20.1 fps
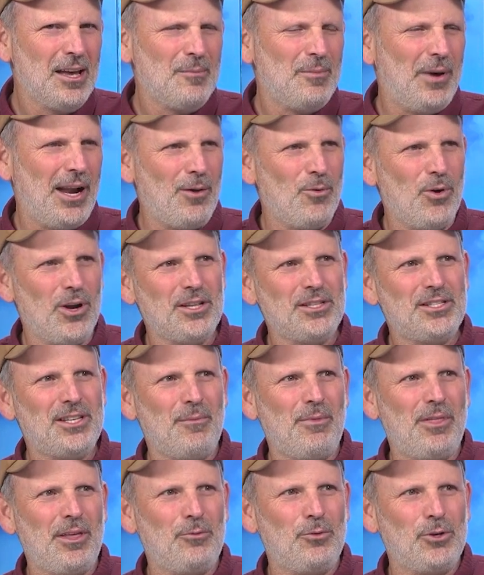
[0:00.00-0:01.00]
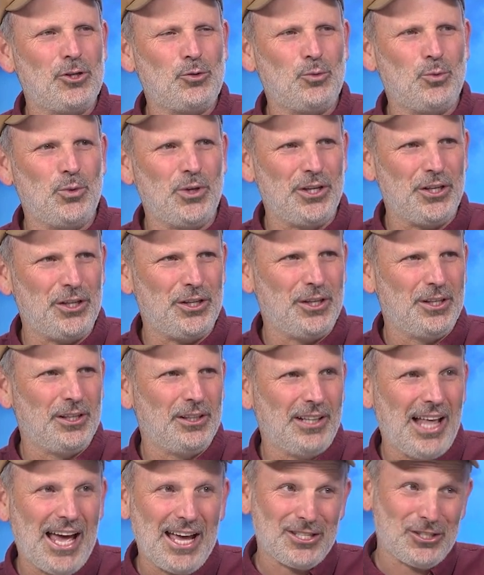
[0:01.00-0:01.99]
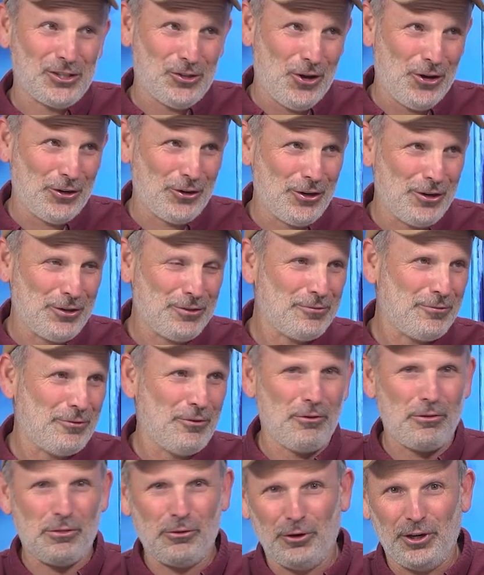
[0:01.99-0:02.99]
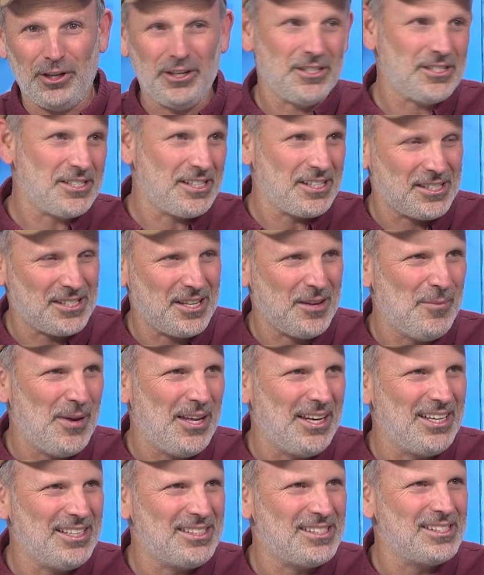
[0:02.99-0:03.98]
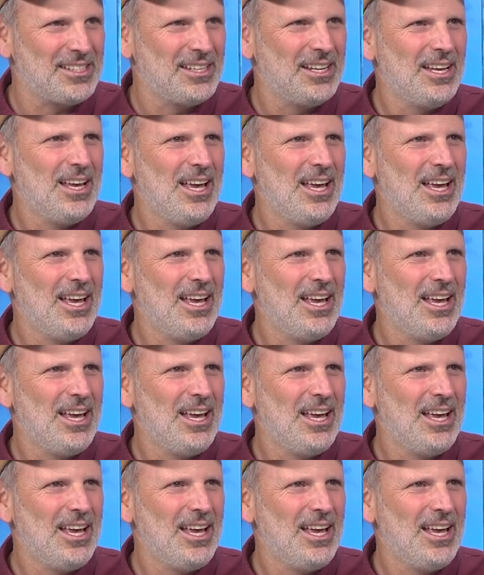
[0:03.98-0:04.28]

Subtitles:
but I wanted something which would last longer, for 30 to 60 minutes,